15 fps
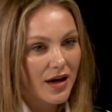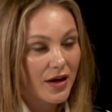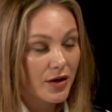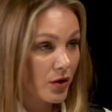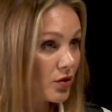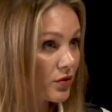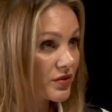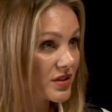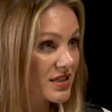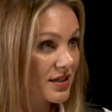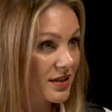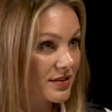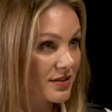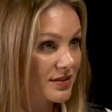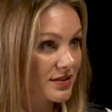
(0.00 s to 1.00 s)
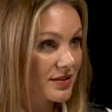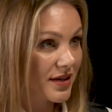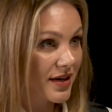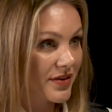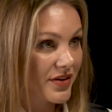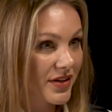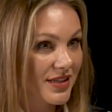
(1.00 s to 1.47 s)
And all of a sudden,
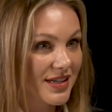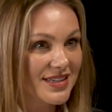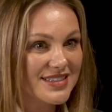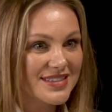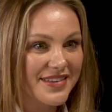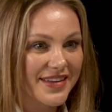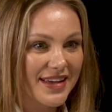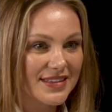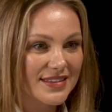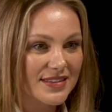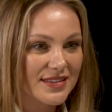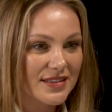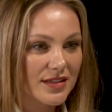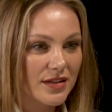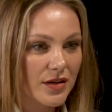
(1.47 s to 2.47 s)
I realized that